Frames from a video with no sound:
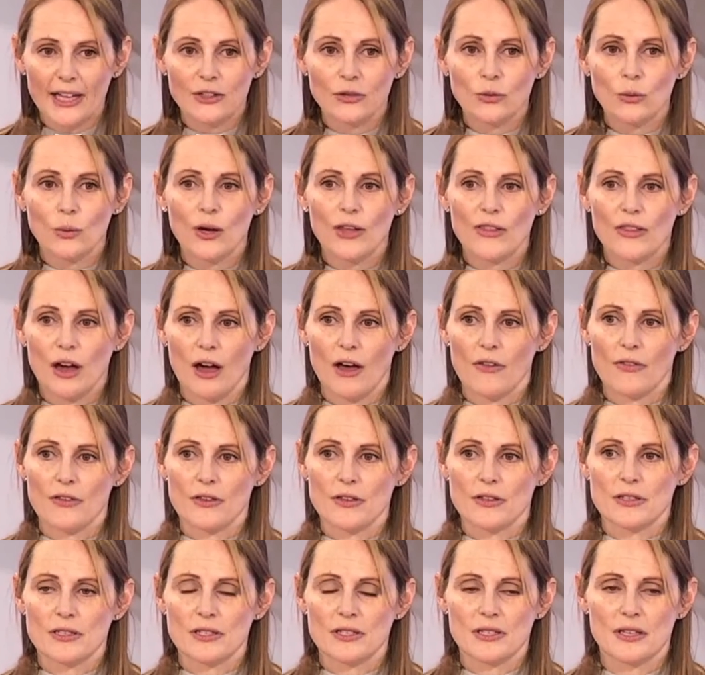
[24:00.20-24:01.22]
and with
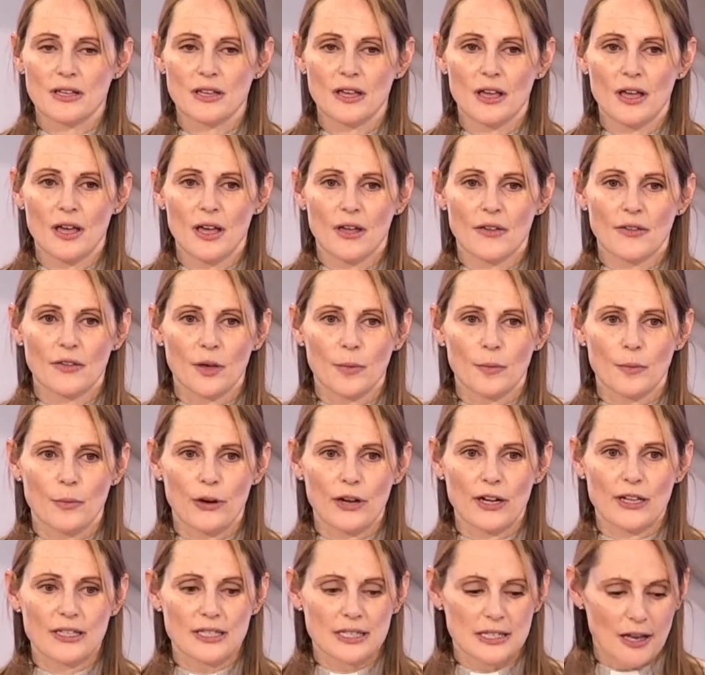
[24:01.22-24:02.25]
others that
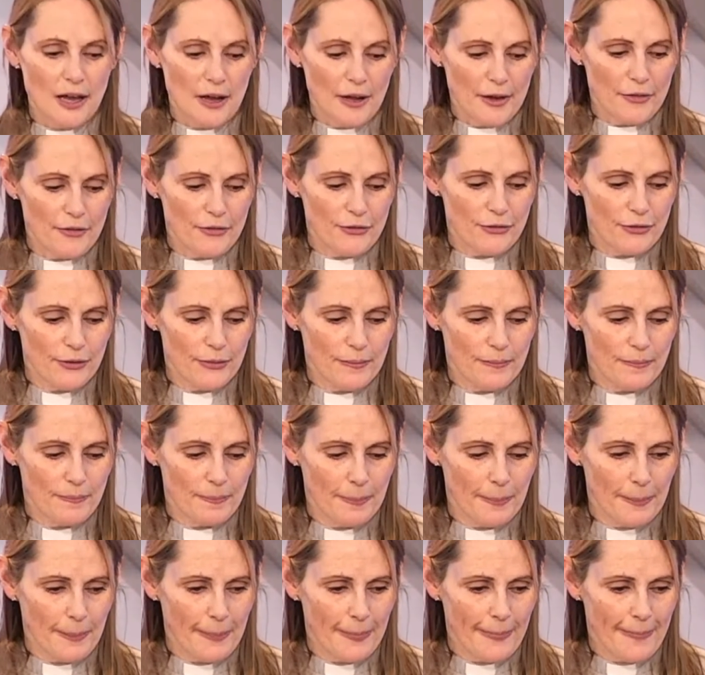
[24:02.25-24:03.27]
brings life.
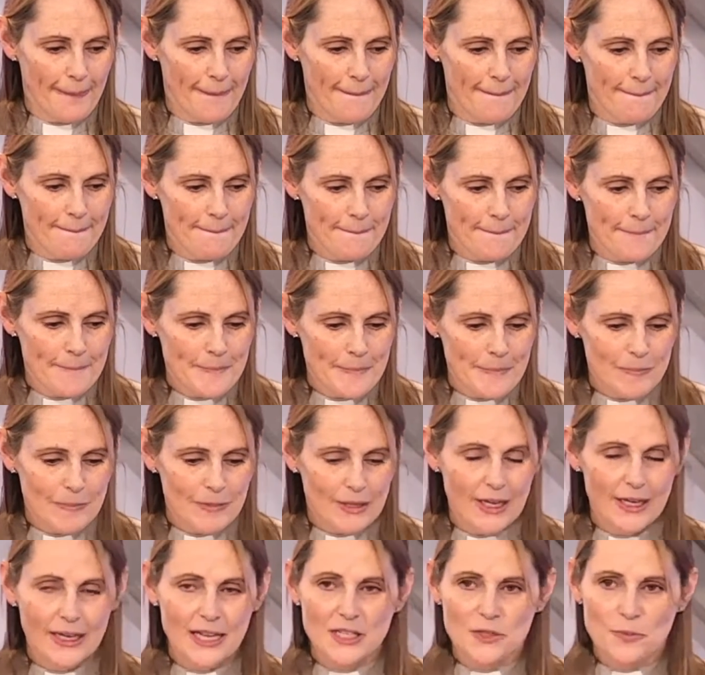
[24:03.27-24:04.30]

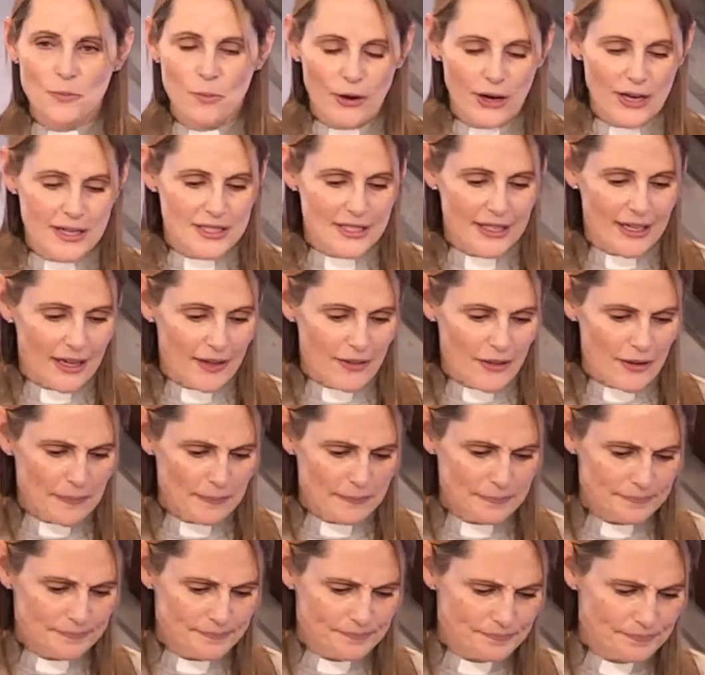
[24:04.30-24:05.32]
Let's pray
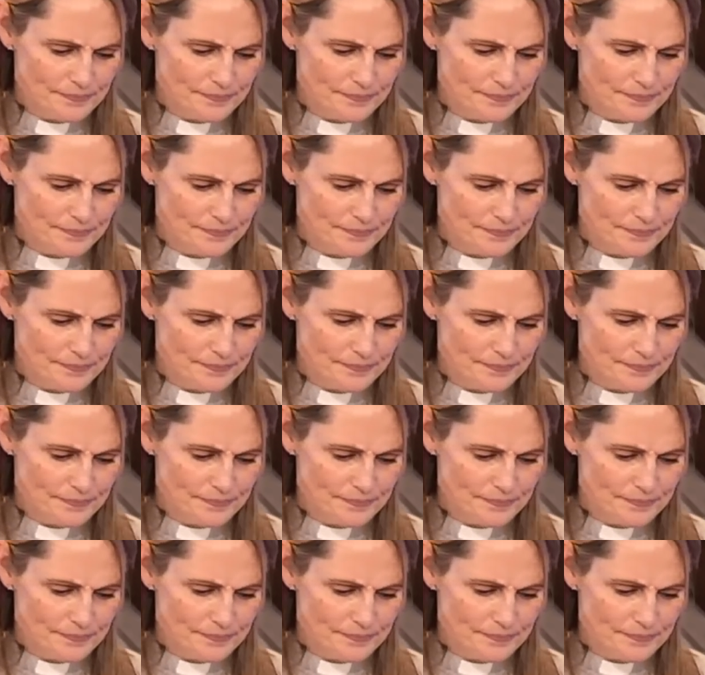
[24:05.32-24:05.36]
together.